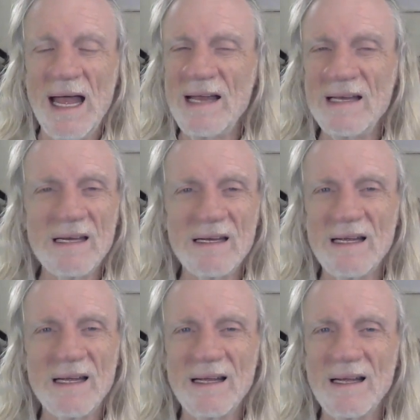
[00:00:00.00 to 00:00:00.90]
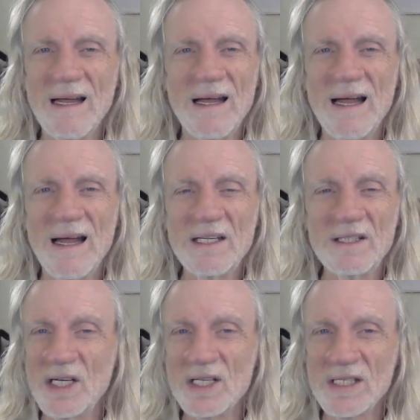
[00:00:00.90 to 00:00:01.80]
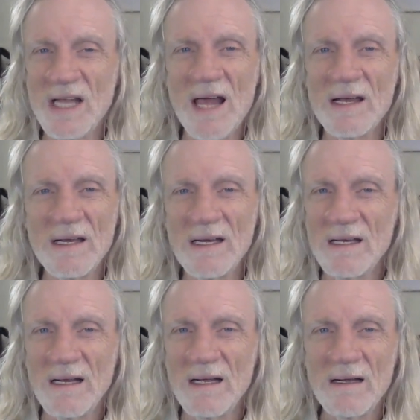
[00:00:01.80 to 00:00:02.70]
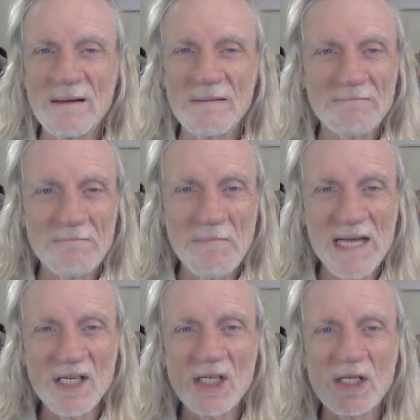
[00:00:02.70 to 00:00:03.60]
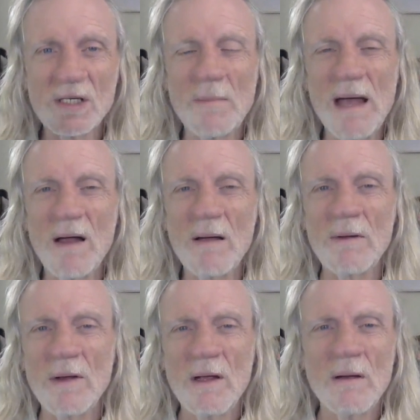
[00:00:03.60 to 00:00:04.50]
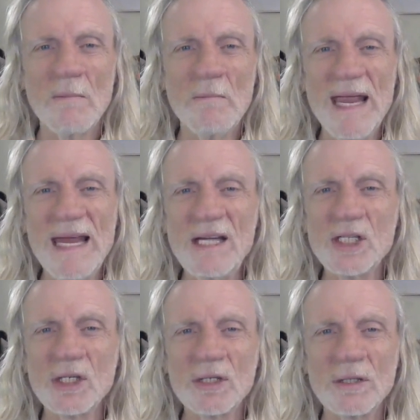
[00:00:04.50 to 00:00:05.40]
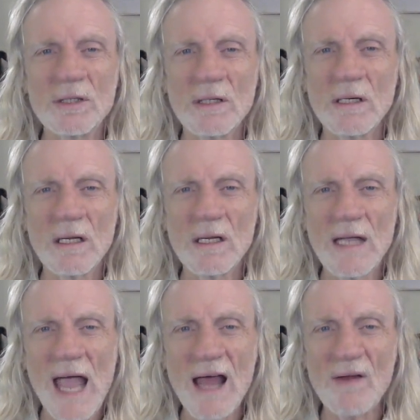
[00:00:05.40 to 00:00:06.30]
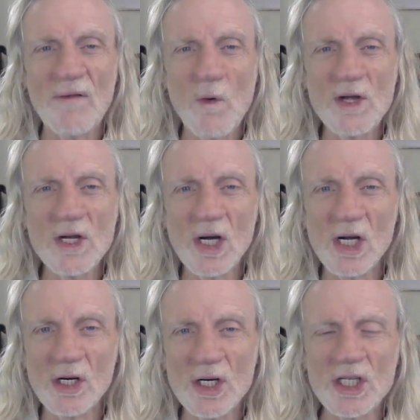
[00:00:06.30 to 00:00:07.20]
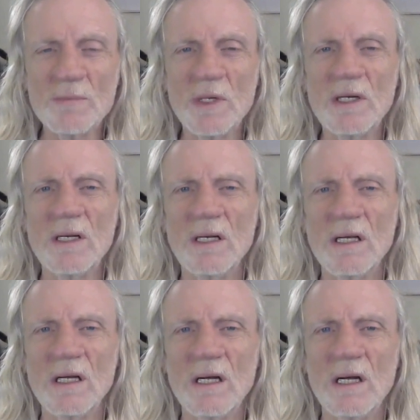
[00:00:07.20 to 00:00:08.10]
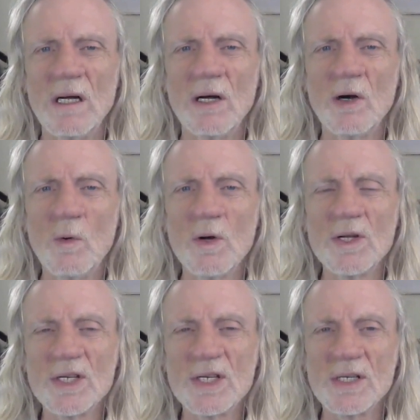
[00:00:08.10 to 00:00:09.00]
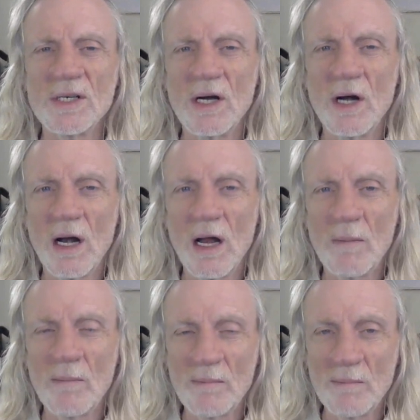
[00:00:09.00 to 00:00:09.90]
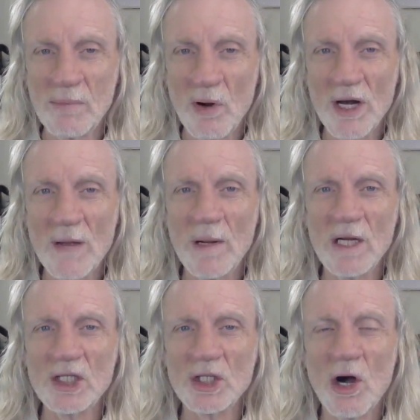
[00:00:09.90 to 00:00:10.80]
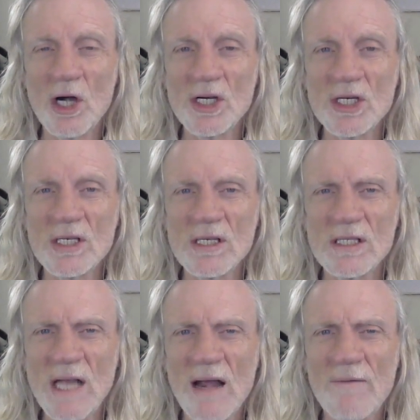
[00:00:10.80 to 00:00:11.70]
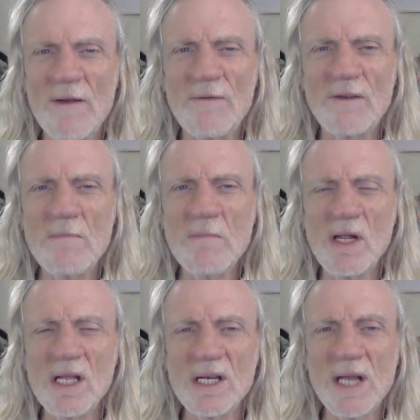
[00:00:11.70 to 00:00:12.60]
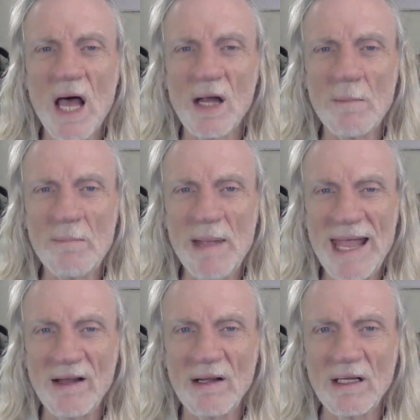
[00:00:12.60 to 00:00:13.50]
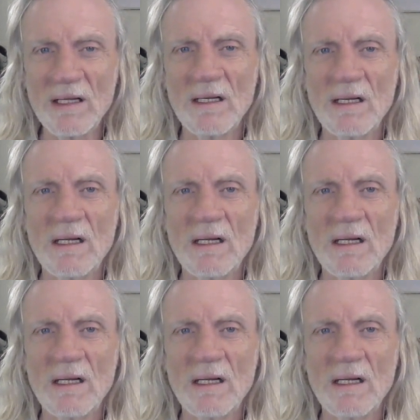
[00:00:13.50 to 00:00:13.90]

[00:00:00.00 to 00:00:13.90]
And I just got a message about a major California clergyman who was brought up on charges and set at $50 million bail